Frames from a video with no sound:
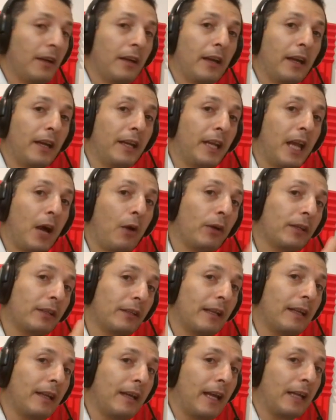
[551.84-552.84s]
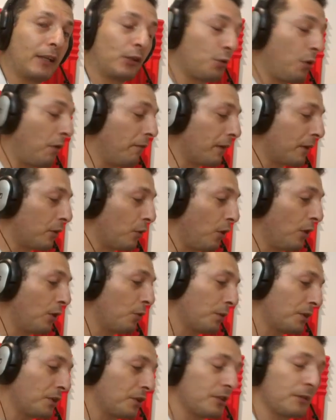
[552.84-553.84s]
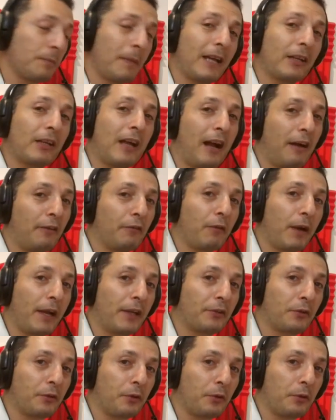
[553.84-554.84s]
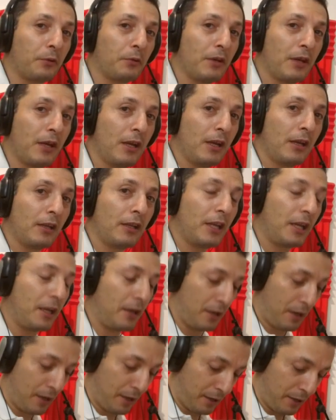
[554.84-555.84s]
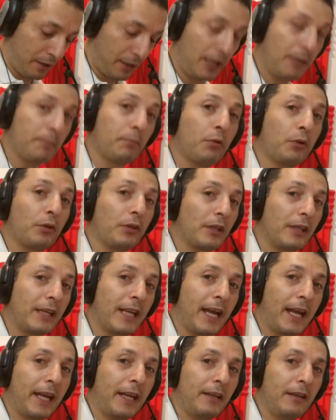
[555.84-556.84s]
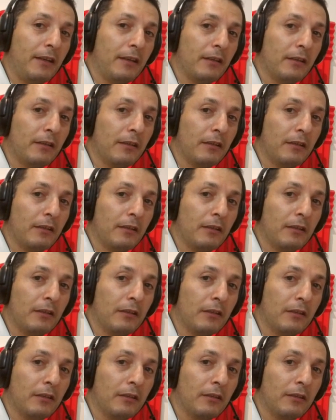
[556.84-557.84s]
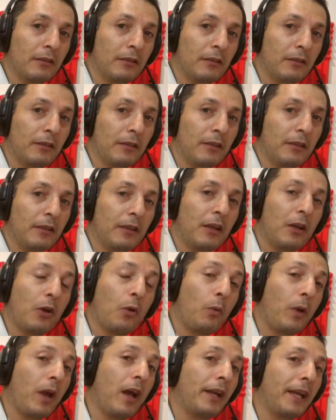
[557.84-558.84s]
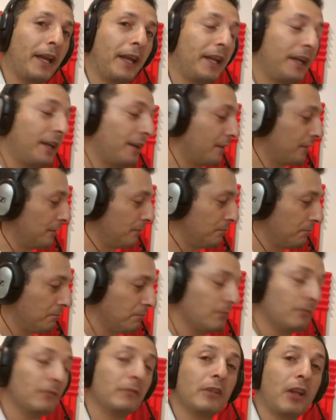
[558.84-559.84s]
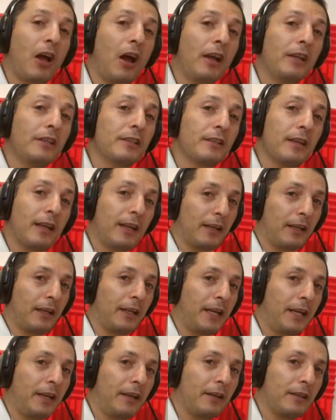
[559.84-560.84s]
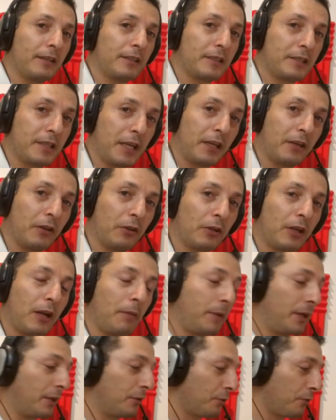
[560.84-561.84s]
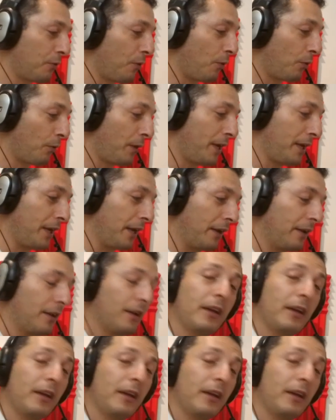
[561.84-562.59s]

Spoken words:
And now at 12 o'clock, which is about halfway through the input gain, we are getting nice and clean signal coming through already.